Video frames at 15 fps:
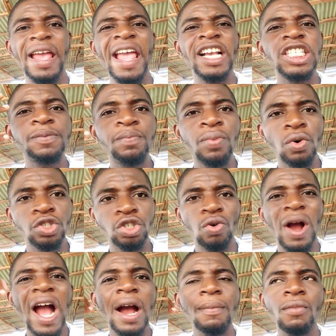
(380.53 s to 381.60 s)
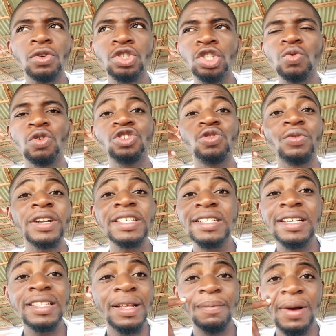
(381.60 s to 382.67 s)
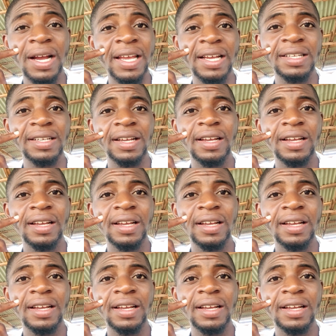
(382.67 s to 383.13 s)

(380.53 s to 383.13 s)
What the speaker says: exposure. How much do you want to risk in the market?